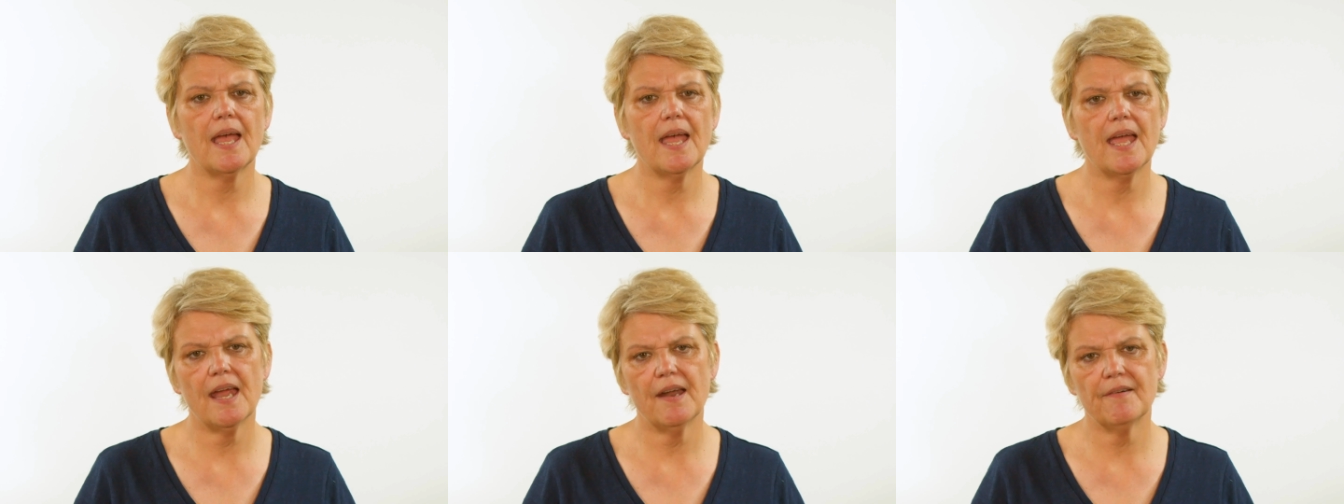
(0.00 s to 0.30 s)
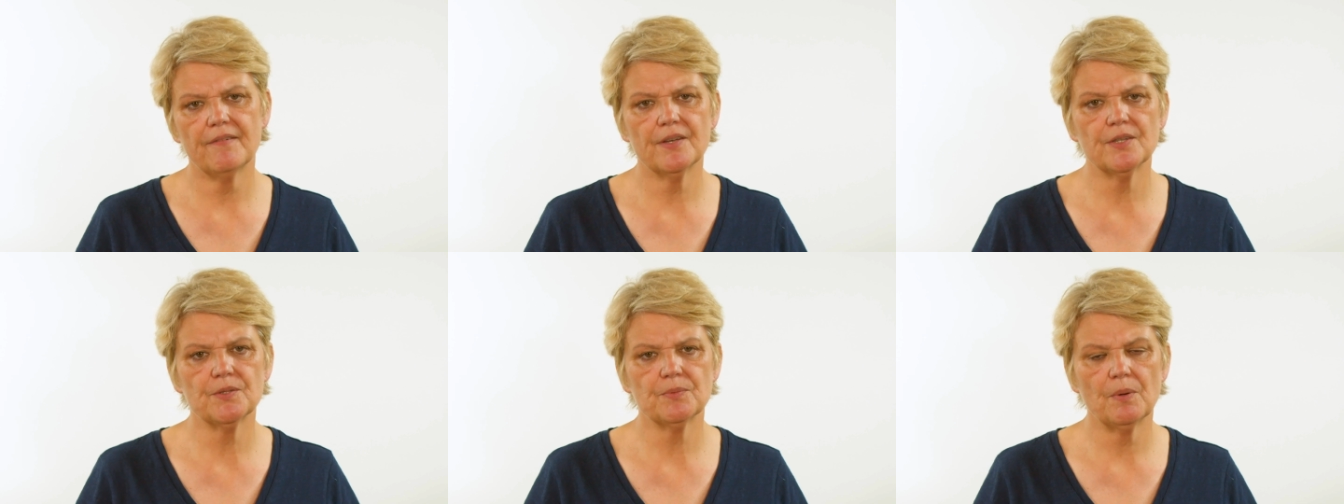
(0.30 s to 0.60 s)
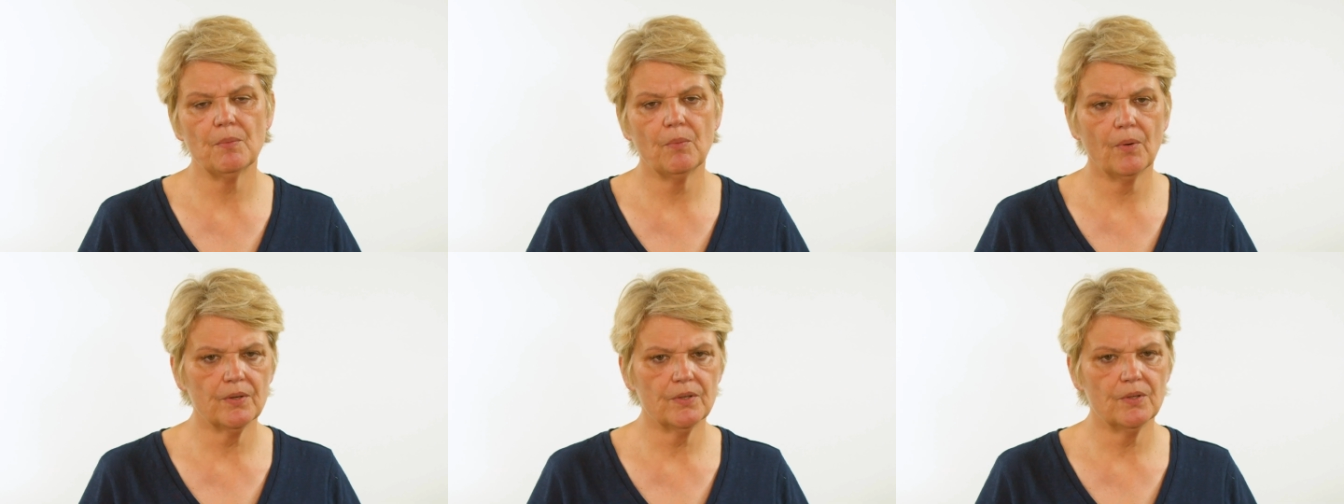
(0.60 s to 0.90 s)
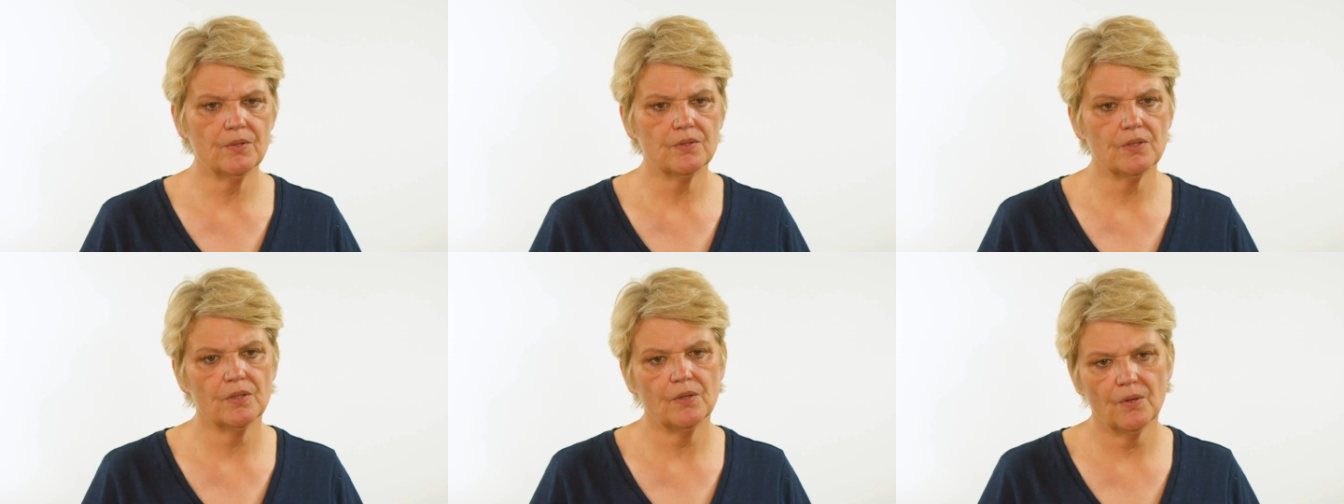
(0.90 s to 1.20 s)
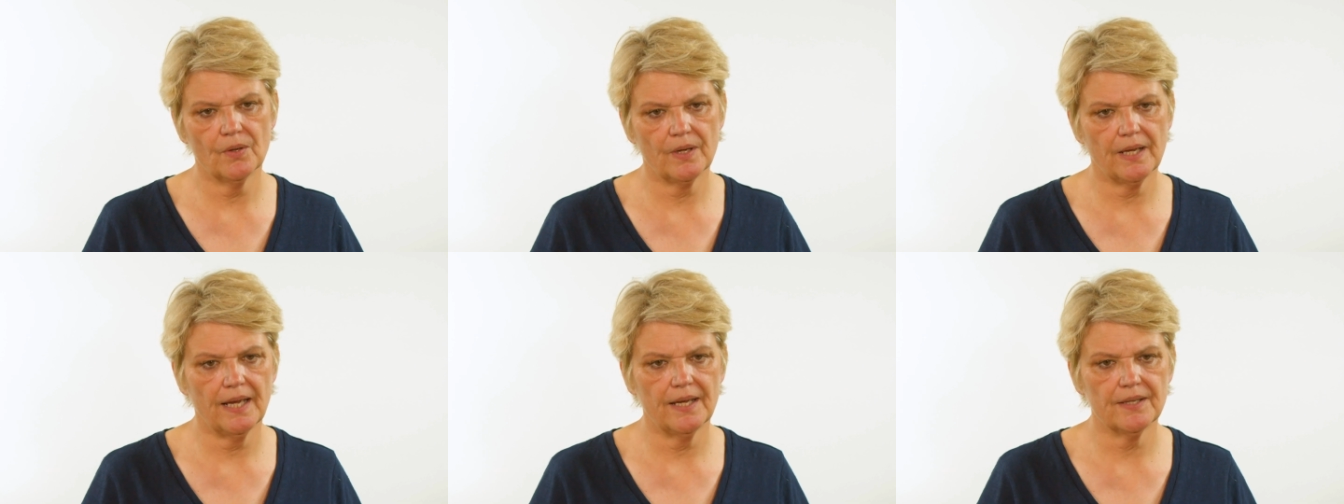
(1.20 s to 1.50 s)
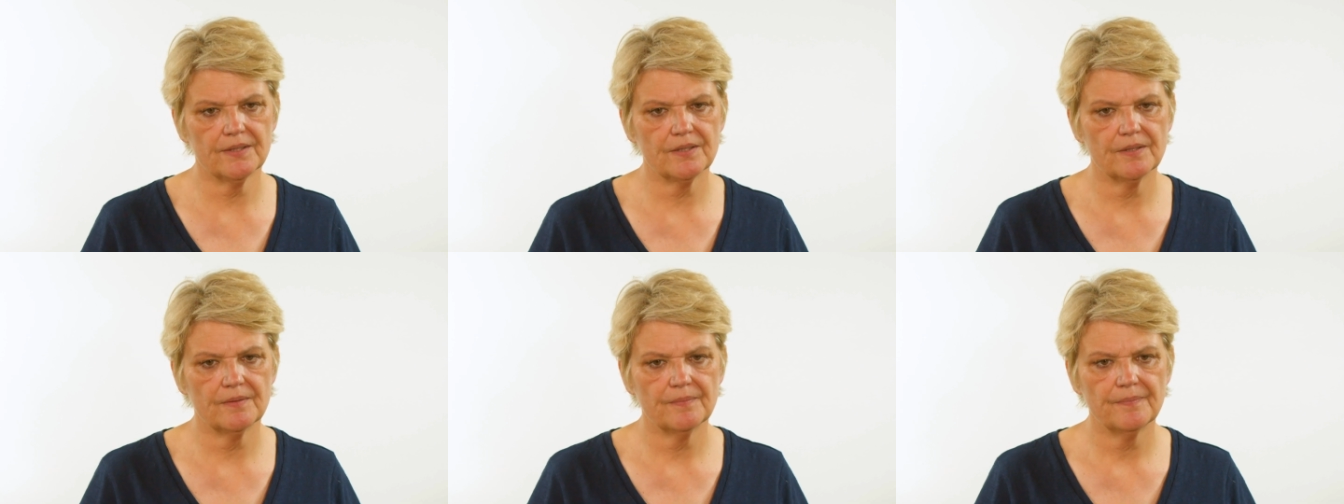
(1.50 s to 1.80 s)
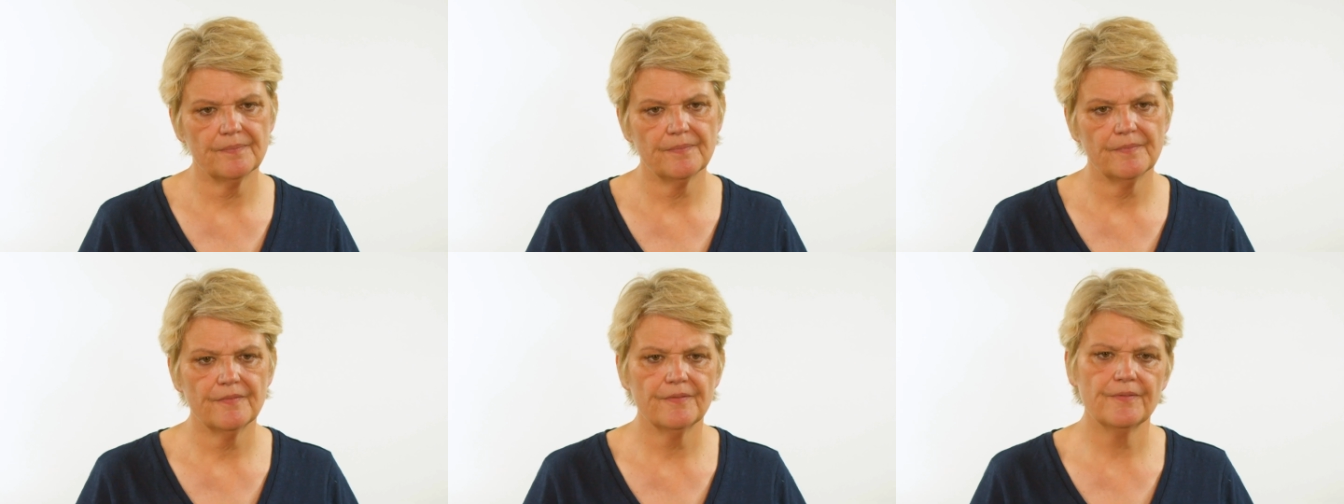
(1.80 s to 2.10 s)
areas we want you to look at.
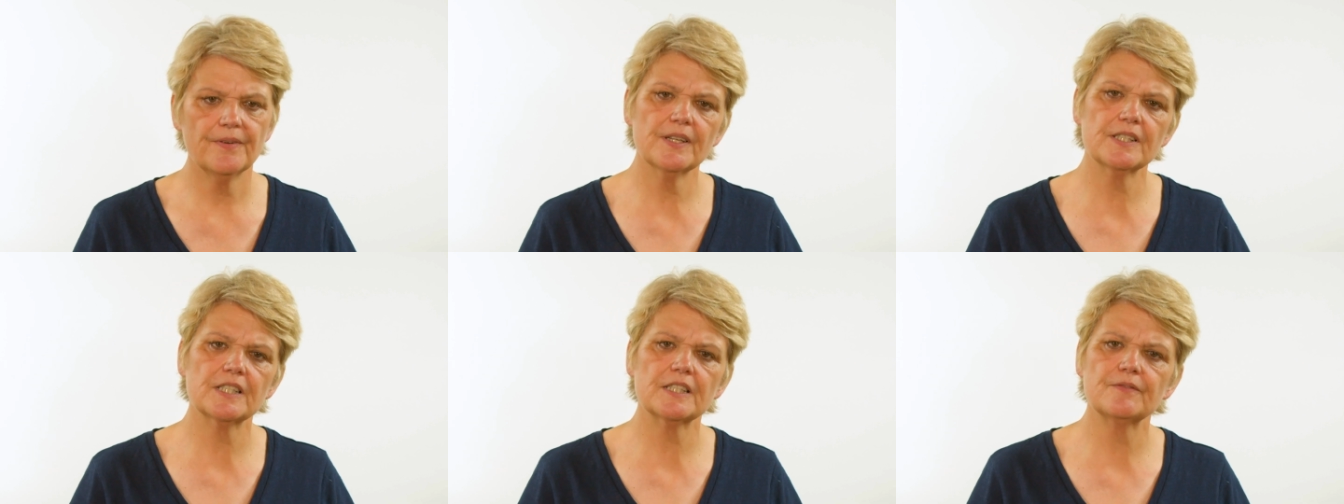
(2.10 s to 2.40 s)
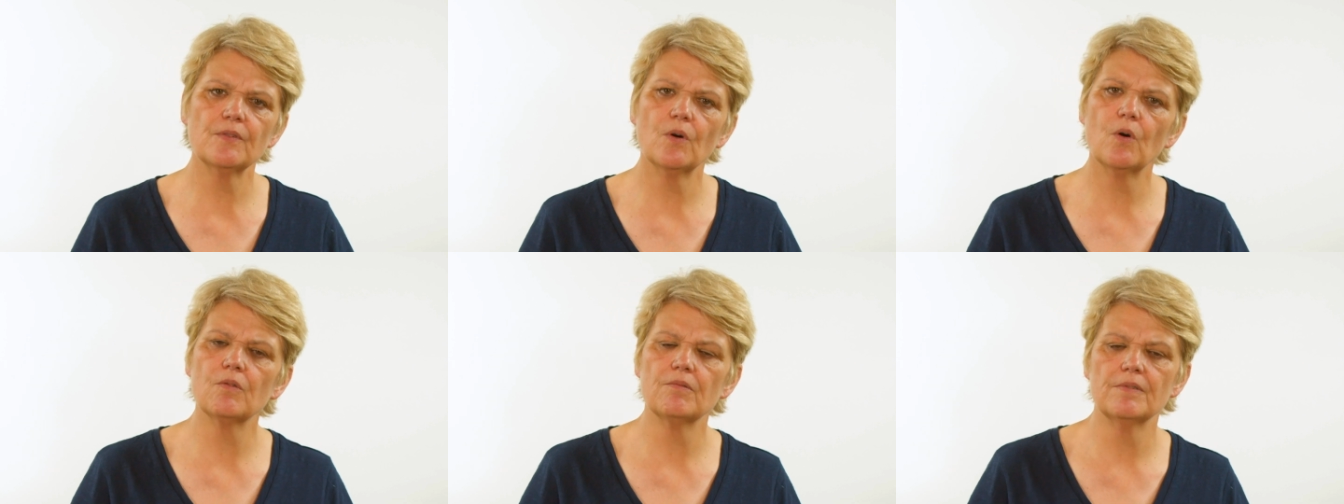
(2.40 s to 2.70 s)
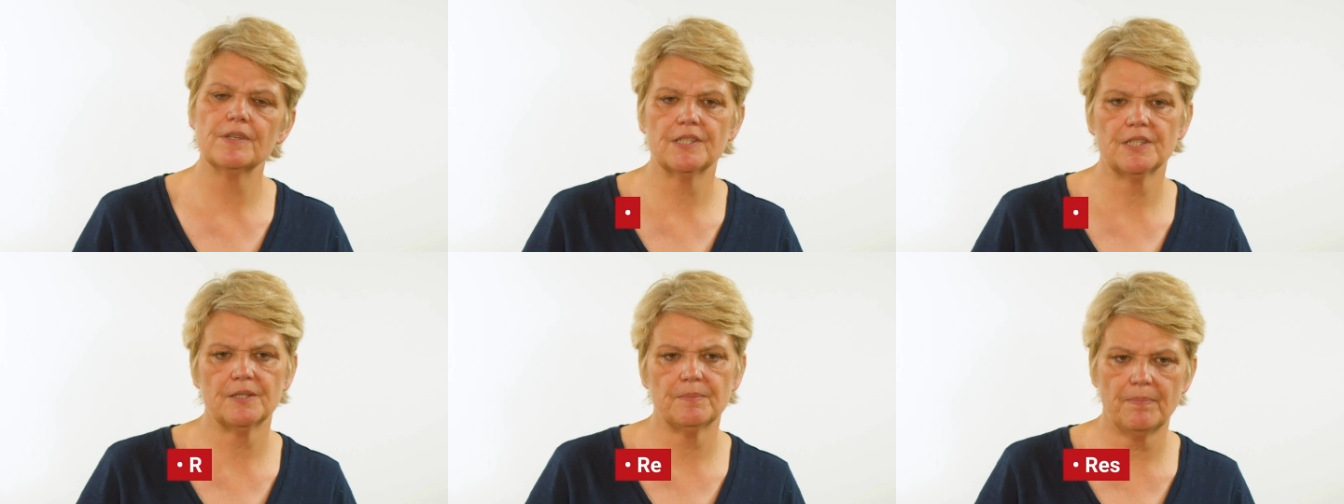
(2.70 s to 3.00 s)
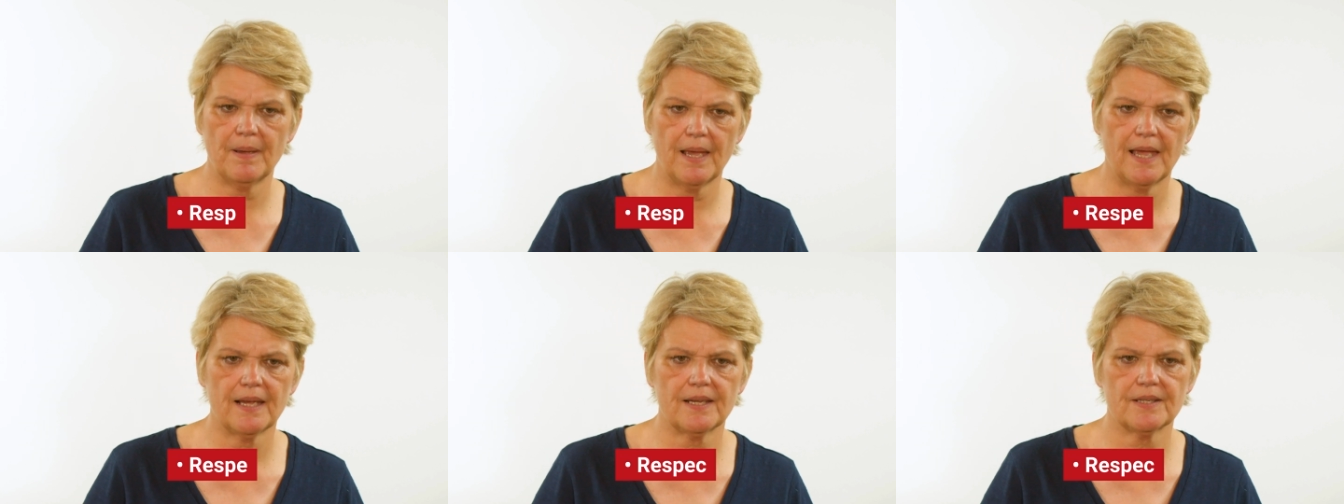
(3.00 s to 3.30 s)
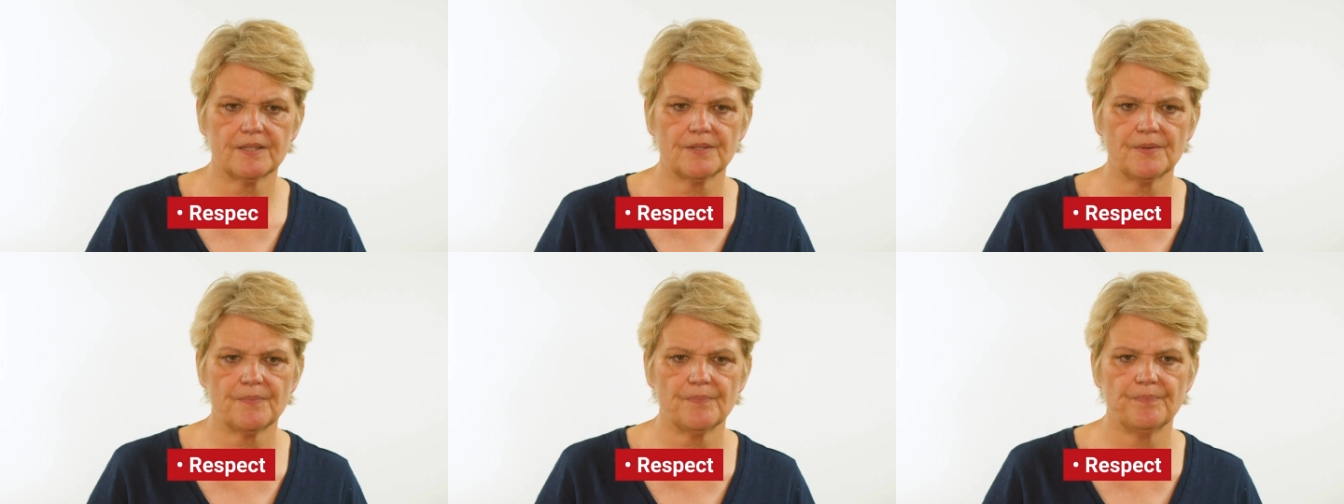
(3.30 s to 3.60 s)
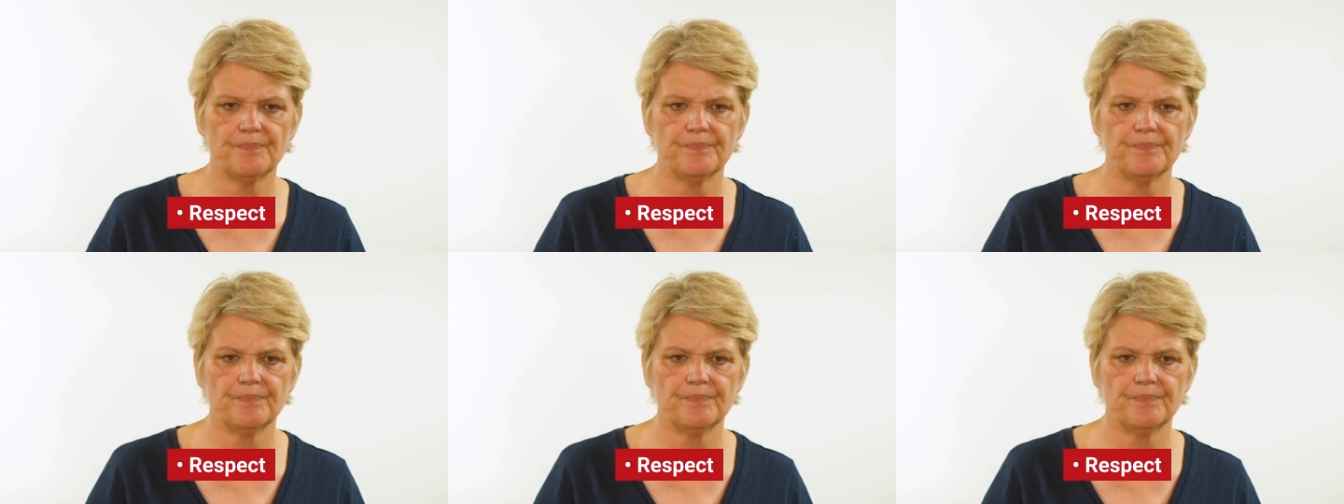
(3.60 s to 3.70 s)
First of all, respect.